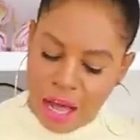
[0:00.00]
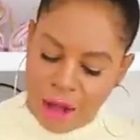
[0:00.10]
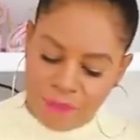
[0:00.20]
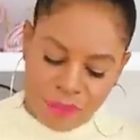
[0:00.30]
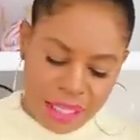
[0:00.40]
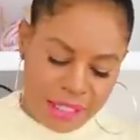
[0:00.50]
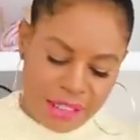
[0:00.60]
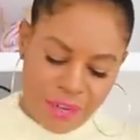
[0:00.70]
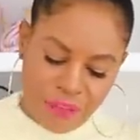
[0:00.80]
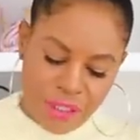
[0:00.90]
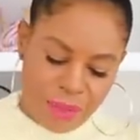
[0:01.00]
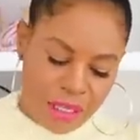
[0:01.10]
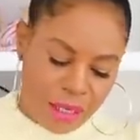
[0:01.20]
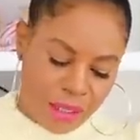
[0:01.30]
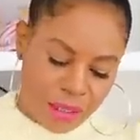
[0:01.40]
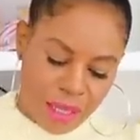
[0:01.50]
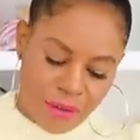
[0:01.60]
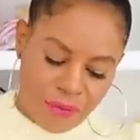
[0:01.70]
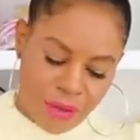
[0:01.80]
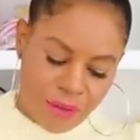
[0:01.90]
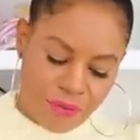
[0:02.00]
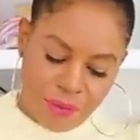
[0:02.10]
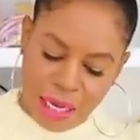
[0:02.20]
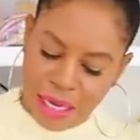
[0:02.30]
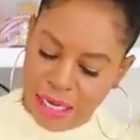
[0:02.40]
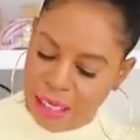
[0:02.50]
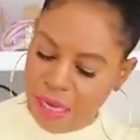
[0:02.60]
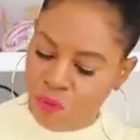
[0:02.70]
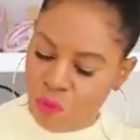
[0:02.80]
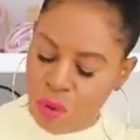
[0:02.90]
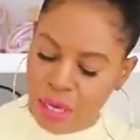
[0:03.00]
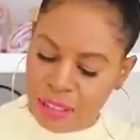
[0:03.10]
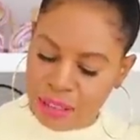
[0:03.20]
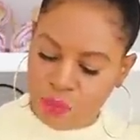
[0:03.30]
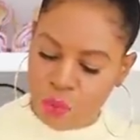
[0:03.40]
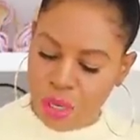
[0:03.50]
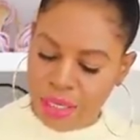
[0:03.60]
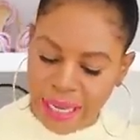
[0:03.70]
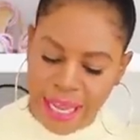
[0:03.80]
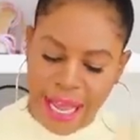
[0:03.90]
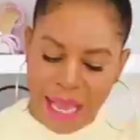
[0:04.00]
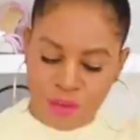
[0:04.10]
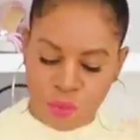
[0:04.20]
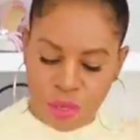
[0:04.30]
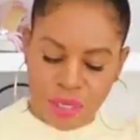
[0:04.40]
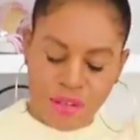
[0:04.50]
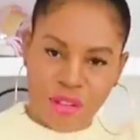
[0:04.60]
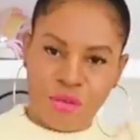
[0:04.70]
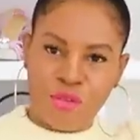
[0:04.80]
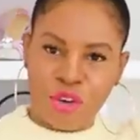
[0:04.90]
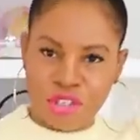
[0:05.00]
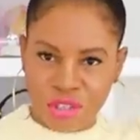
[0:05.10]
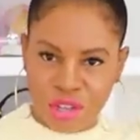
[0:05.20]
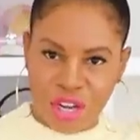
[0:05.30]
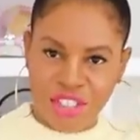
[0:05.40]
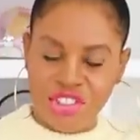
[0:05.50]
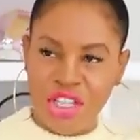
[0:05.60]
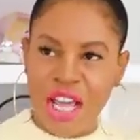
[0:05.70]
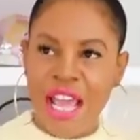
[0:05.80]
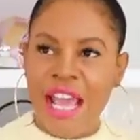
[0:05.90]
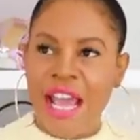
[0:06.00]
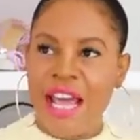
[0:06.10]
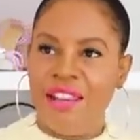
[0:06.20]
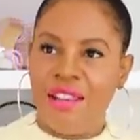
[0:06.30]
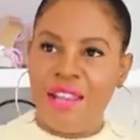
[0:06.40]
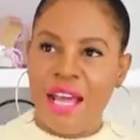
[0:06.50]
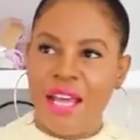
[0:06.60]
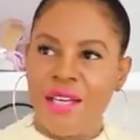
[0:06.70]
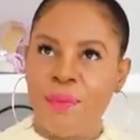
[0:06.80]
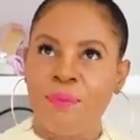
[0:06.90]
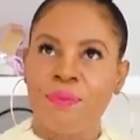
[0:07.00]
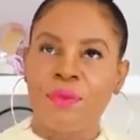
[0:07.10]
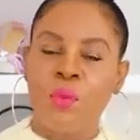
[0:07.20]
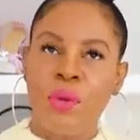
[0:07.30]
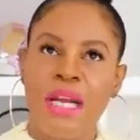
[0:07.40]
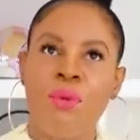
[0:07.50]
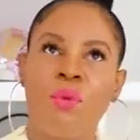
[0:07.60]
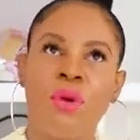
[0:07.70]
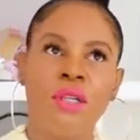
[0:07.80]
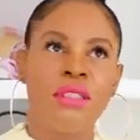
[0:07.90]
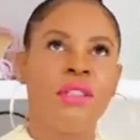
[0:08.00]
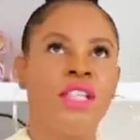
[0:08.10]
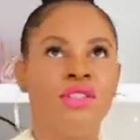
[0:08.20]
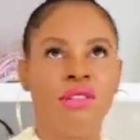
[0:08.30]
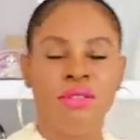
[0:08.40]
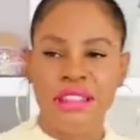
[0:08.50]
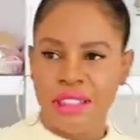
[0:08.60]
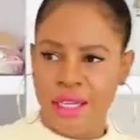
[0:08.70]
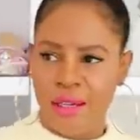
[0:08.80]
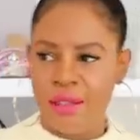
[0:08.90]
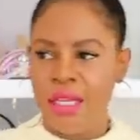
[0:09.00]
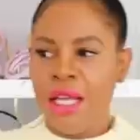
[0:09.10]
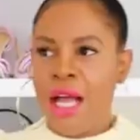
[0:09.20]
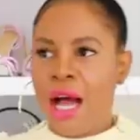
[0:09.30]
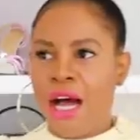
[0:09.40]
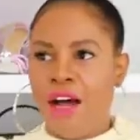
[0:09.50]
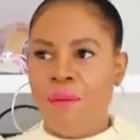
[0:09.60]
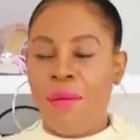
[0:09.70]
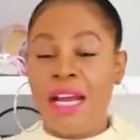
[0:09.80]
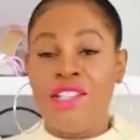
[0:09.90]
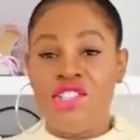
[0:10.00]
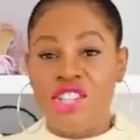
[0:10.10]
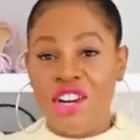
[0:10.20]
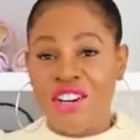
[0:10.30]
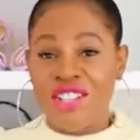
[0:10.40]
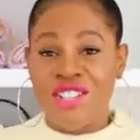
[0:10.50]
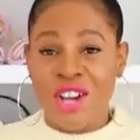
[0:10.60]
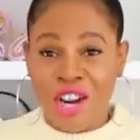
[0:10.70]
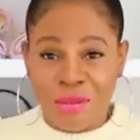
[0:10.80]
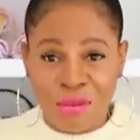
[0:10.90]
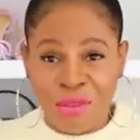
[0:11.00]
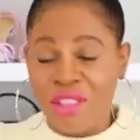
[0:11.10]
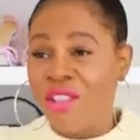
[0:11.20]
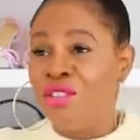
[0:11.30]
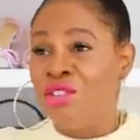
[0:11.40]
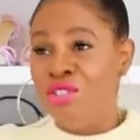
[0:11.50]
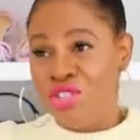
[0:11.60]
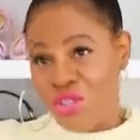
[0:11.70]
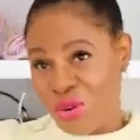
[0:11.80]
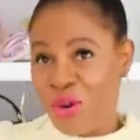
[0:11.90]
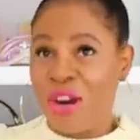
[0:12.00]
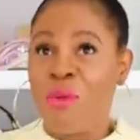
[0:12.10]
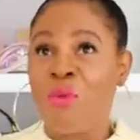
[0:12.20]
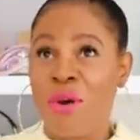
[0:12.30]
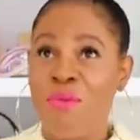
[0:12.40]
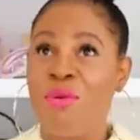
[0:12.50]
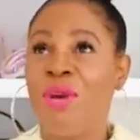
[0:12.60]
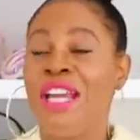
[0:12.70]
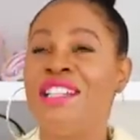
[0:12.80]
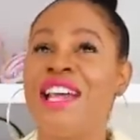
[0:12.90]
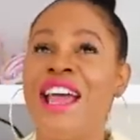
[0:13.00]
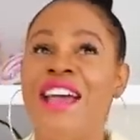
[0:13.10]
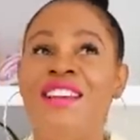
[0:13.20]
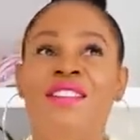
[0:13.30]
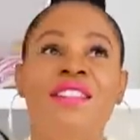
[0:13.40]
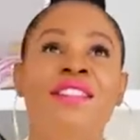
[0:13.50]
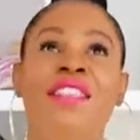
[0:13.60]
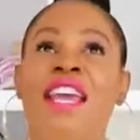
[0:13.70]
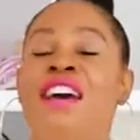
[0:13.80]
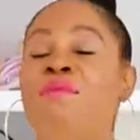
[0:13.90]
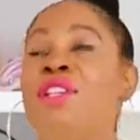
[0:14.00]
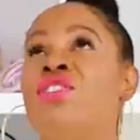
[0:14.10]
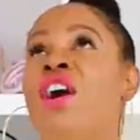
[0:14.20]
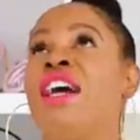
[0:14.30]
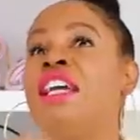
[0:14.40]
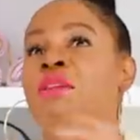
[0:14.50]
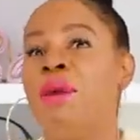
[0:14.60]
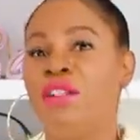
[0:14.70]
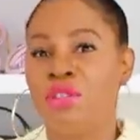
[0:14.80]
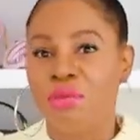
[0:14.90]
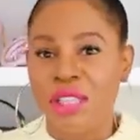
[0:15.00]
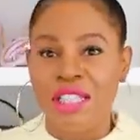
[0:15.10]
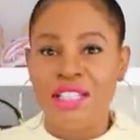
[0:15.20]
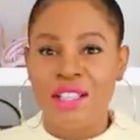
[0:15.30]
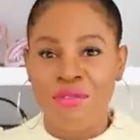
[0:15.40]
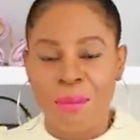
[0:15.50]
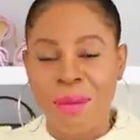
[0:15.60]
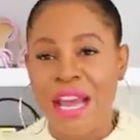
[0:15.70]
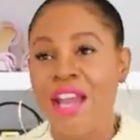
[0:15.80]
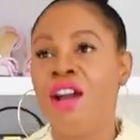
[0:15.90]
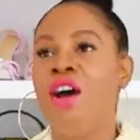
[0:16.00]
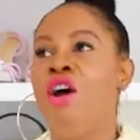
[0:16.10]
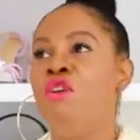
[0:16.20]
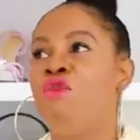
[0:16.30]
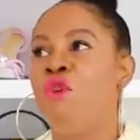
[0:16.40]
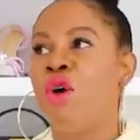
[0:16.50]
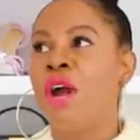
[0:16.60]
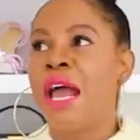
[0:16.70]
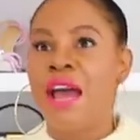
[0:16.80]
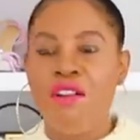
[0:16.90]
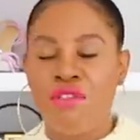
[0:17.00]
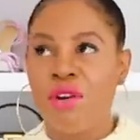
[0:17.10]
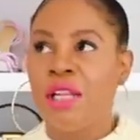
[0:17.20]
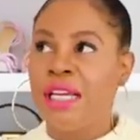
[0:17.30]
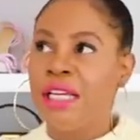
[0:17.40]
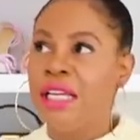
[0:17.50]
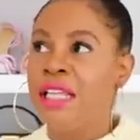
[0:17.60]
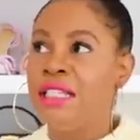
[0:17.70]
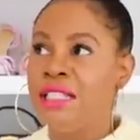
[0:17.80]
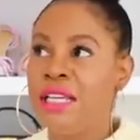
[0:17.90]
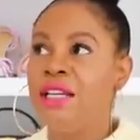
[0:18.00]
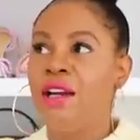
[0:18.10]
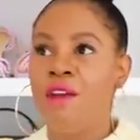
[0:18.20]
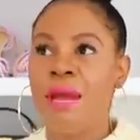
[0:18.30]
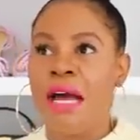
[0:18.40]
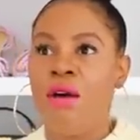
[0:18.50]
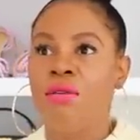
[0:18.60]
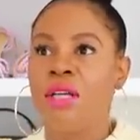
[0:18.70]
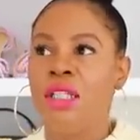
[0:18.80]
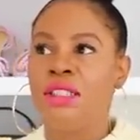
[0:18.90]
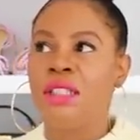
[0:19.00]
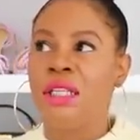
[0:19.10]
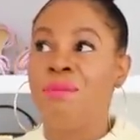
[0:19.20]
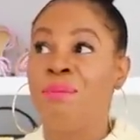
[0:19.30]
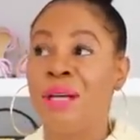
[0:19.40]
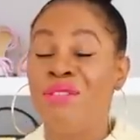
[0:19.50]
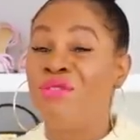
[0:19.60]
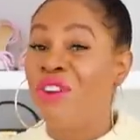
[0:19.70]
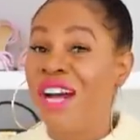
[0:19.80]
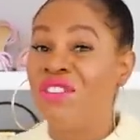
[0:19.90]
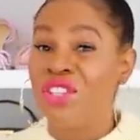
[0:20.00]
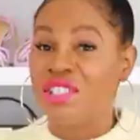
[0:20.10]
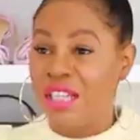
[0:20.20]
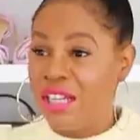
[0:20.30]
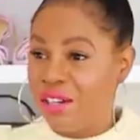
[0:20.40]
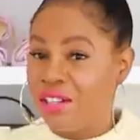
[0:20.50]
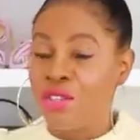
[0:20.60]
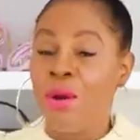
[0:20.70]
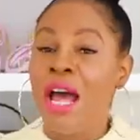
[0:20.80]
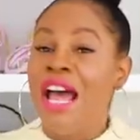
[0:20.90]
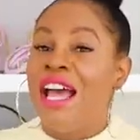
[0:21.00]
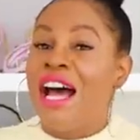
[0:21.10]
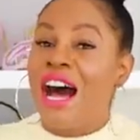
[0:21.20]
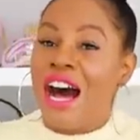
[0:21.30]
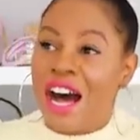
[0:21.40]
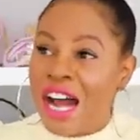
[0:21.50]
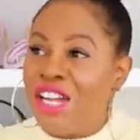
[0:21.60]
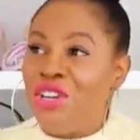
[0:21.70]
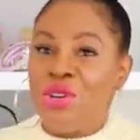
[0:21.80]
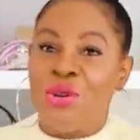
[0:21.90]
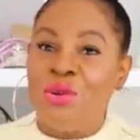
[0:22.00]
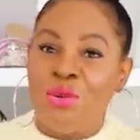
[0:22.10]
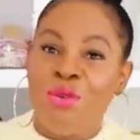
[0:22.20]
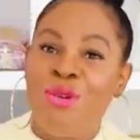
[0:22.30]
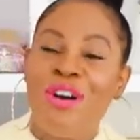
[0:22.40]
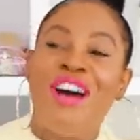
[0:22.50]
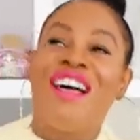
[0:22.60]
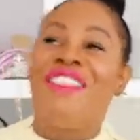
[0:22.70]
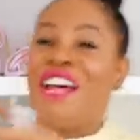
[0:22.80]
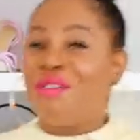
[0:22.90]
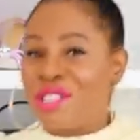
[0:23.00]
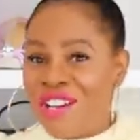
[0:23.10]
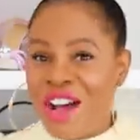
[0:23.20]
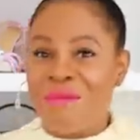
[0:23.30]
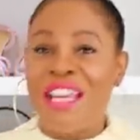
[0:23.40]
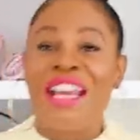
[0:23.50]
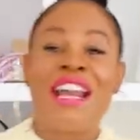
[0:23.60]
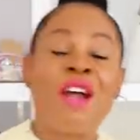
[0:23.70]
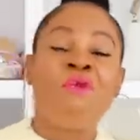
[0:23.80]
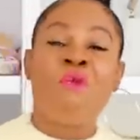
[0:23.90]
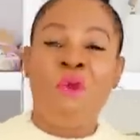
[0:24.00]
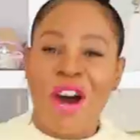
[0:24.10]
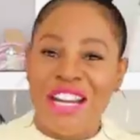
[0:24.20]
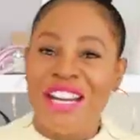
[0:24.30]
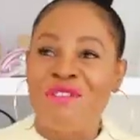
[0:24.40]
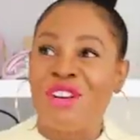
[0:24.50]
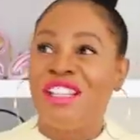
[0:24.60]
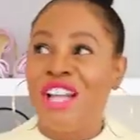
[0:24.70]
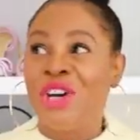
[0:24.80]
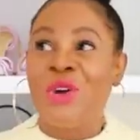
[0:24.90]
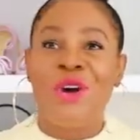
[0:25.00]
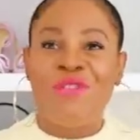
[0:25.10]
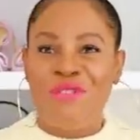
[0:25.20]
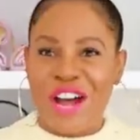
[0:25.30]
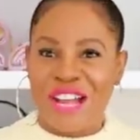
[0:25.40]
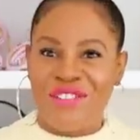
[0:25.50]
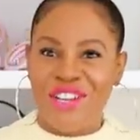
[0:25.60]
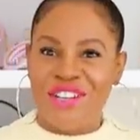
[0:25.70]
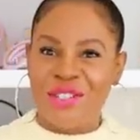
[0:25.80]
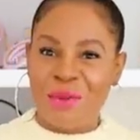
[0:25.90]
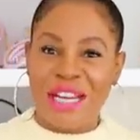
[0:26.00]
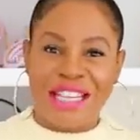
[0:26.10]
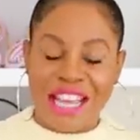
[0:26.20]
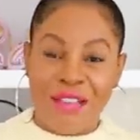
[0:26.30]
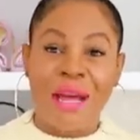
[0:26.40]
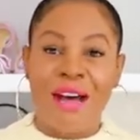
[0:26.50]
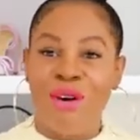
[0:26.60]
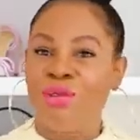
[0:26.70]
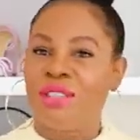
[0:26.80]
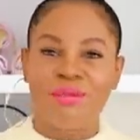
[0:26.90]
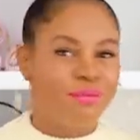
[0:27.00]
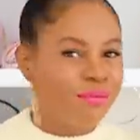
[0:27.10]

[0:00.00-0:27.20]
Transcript: Um, it's definitely been a love of mine. I wanted one. I had one the first launch. And then when I worked luxury retail, um, I shared a stockroom with Dior at one point, and they have been talking about the release of the bag forever. Like, it didn't come out until about five years later. So I knew that it was coming and I wanted it for a good five years. So when it came out,